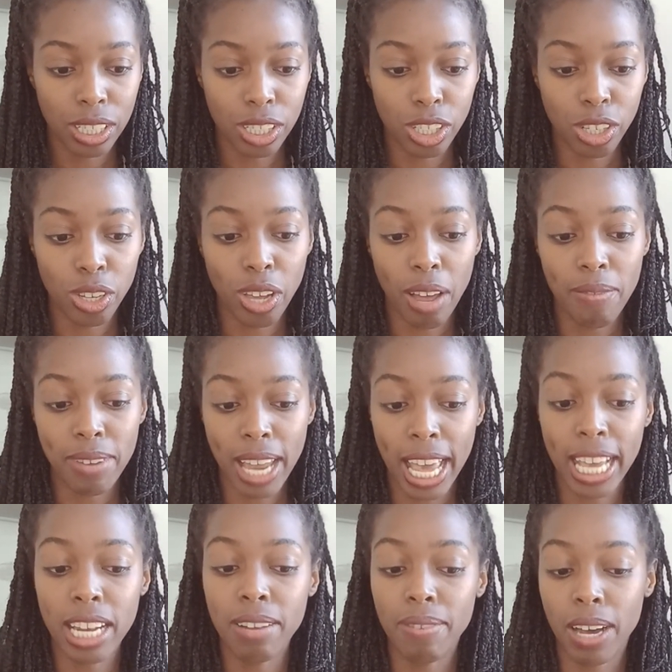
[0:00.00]
So you have
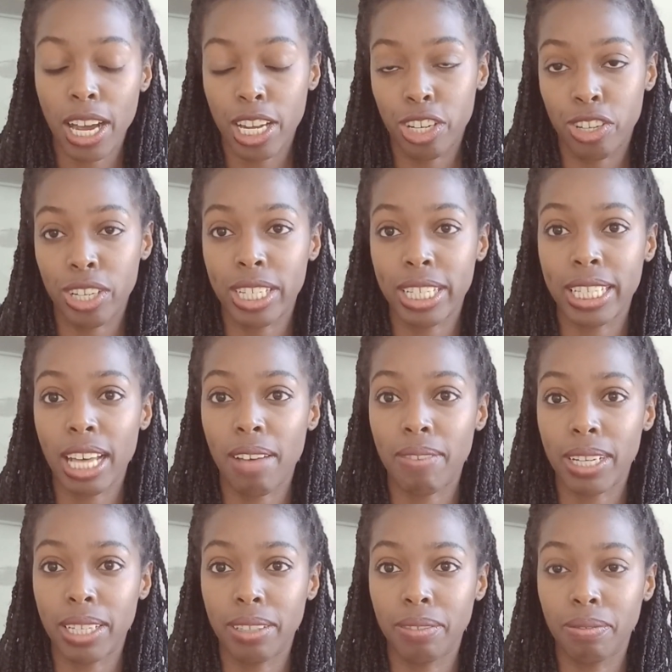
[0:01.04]
negative
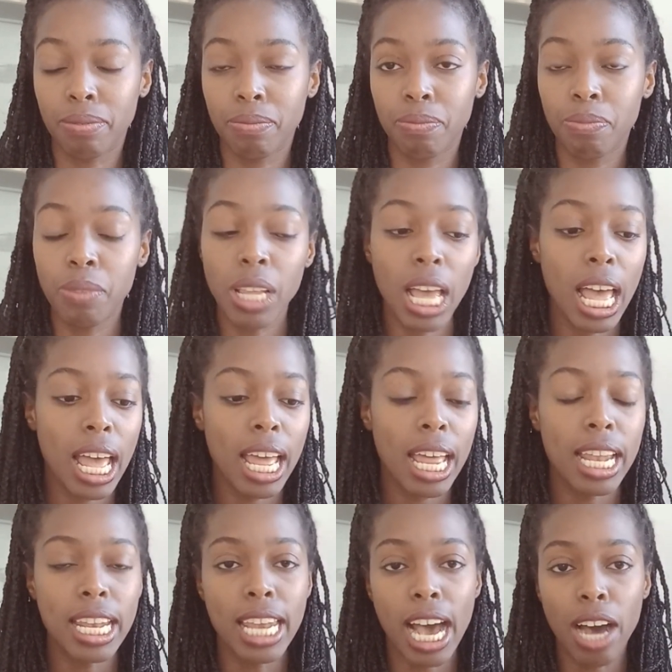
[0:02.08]
107.
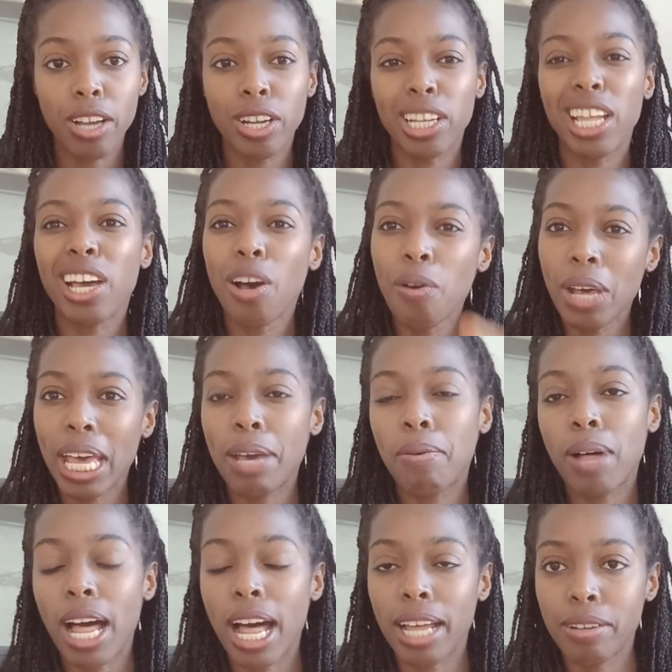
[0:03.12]
Now you're like, okay,
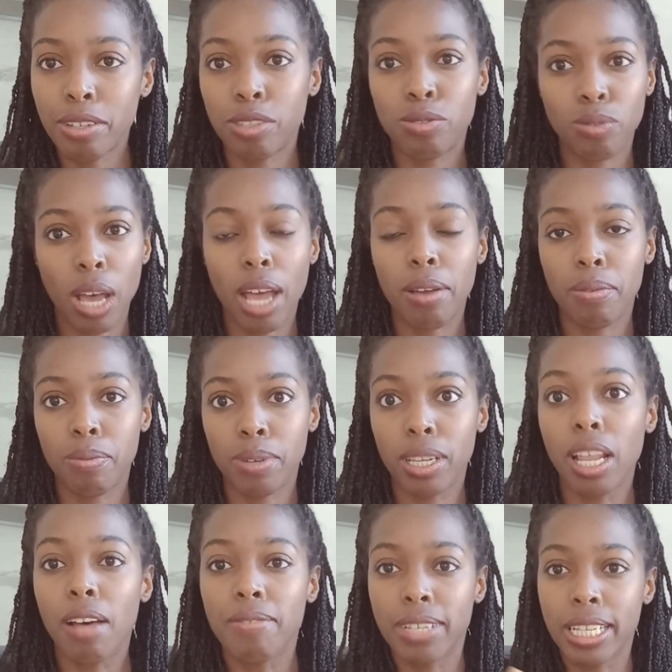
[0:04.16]
well, I would
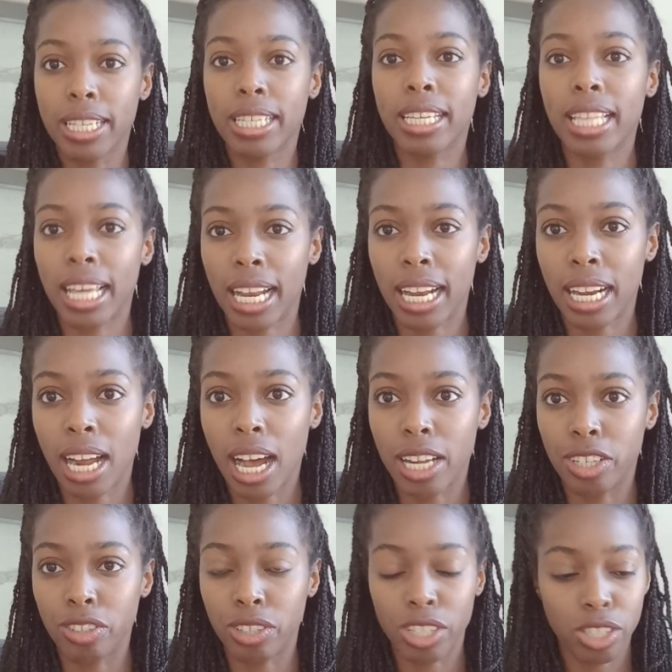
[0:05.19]
love to see that at
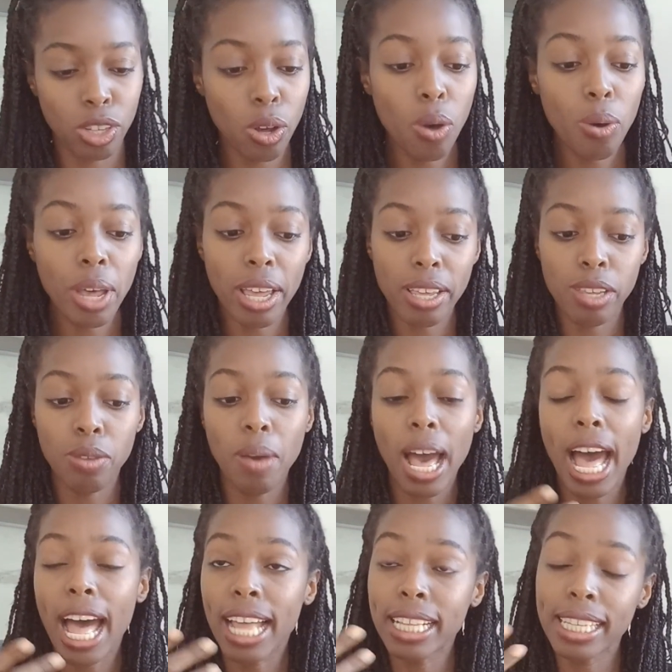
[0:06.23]
100. So, okay, you
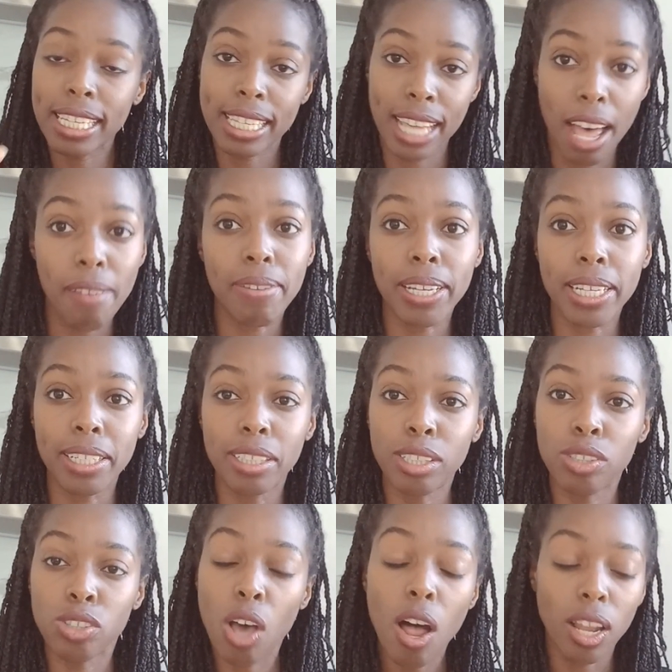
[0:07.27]
add
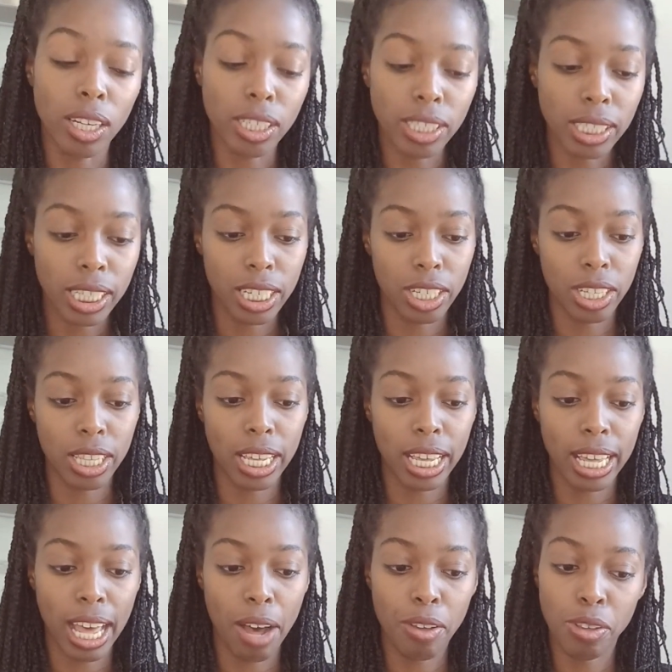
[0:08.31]
$7 into the
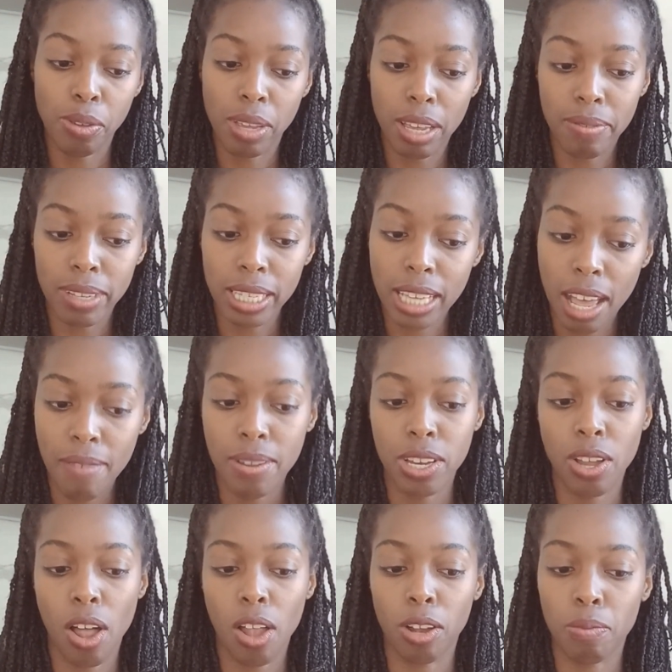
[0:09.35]
account. You give a
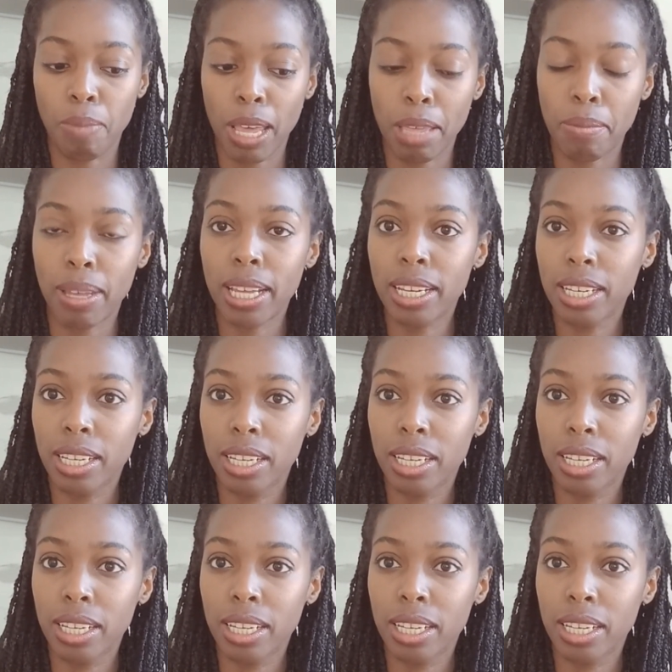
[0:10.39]
$7 payment.